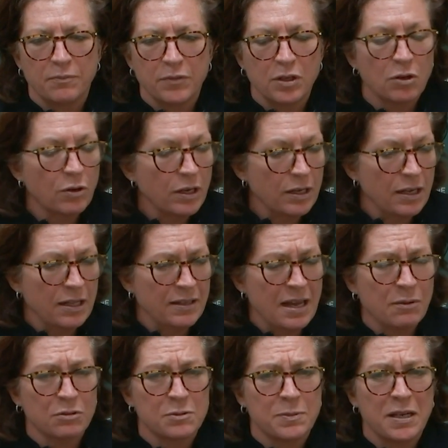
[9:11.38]
you know, and
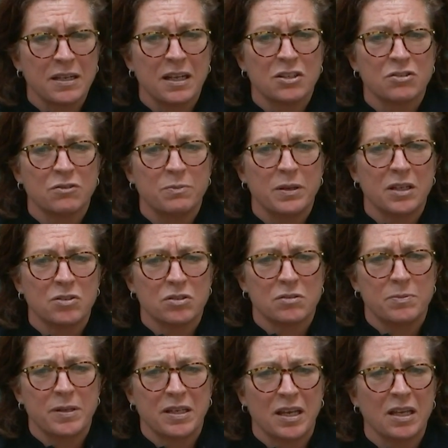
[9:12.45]
that was by nature of
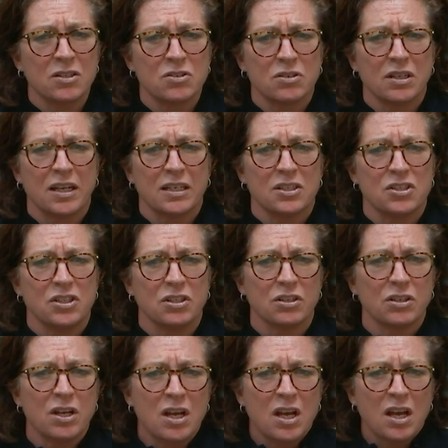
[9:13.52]
Beatrice being injured last
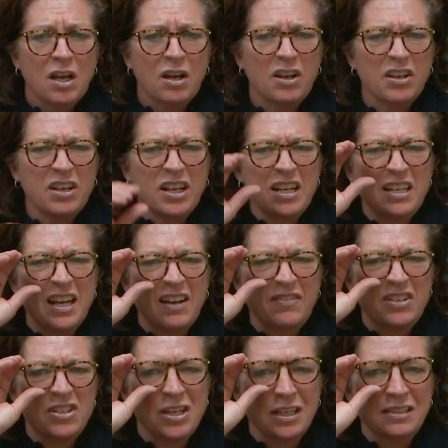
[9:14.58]
year. You kind of
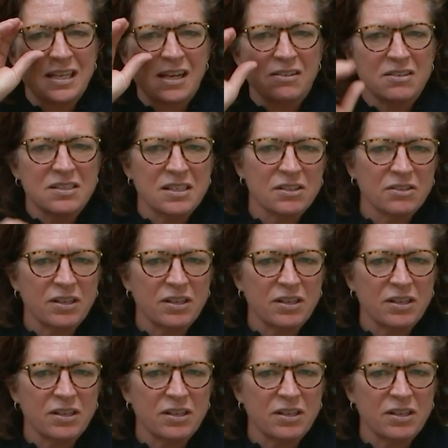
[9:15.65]
have to check down to see,